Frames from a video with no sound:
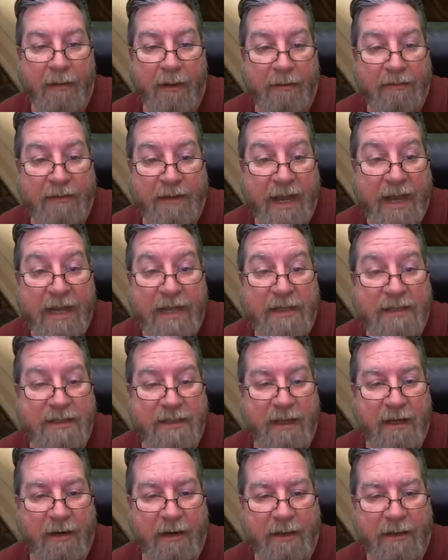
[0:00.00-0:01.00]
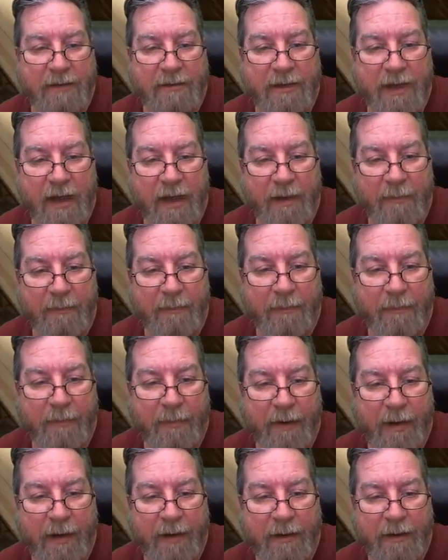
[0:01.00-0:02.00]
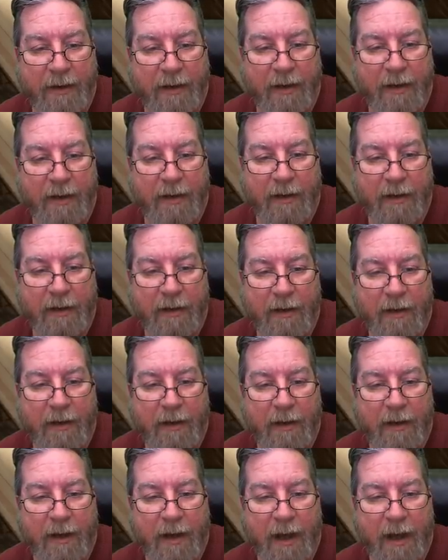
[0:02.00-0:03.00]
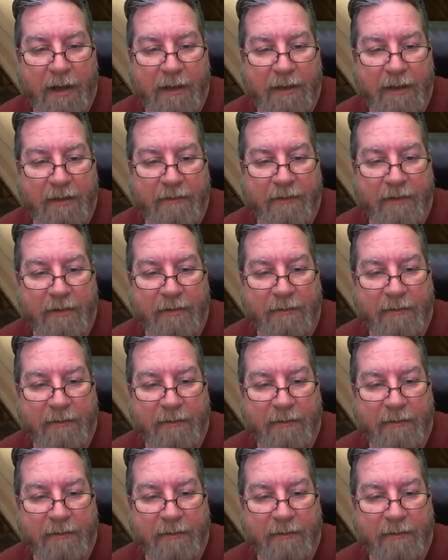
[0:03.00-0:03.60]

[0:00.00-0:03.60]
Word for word: days there at a time, and I love it.